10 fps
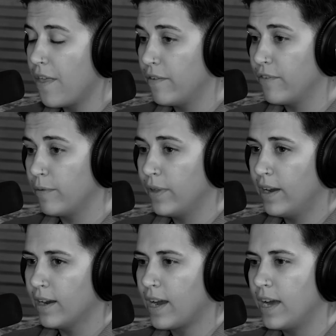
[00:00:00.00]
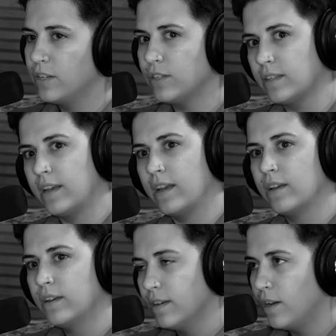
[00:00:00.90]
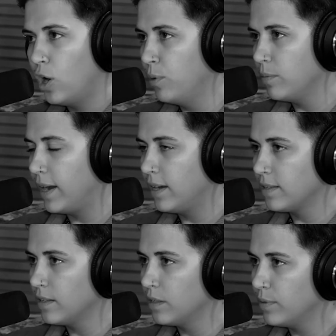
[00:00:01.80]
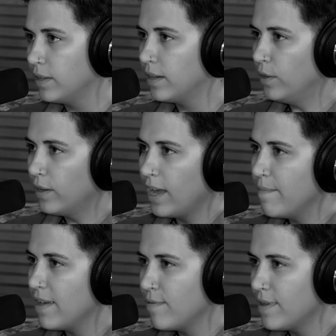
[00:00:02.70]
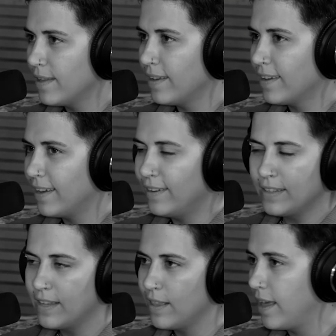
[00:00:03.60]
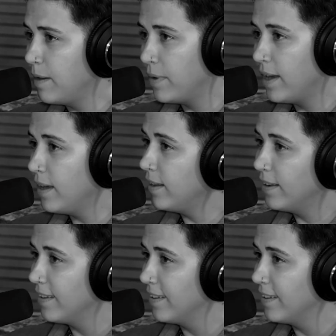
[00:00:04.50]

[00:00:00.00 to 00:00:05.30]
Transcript: and then from there, it kind of just like opened my eyes a little bit. Like okay, maybe like I don't sound that bad.